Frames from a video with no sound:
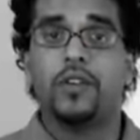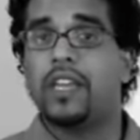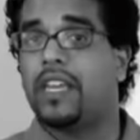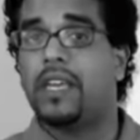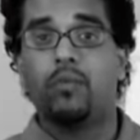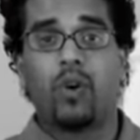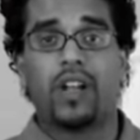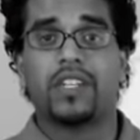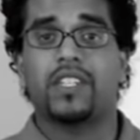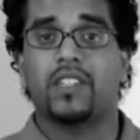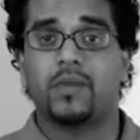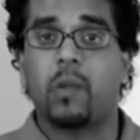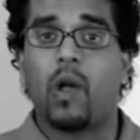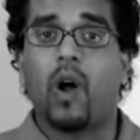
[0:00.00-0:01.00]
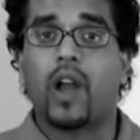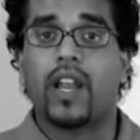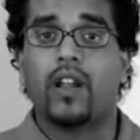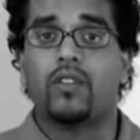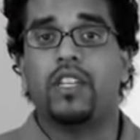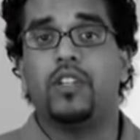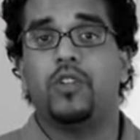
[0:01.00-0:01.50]
You can keep watching this blog
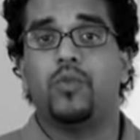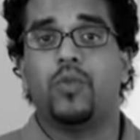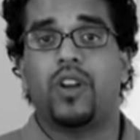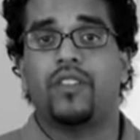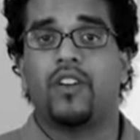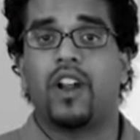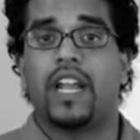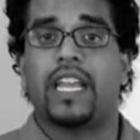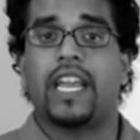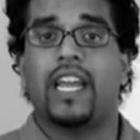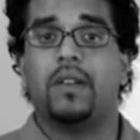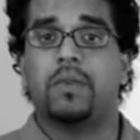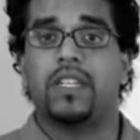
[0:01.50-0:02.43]
and I'll teach you whatever I can,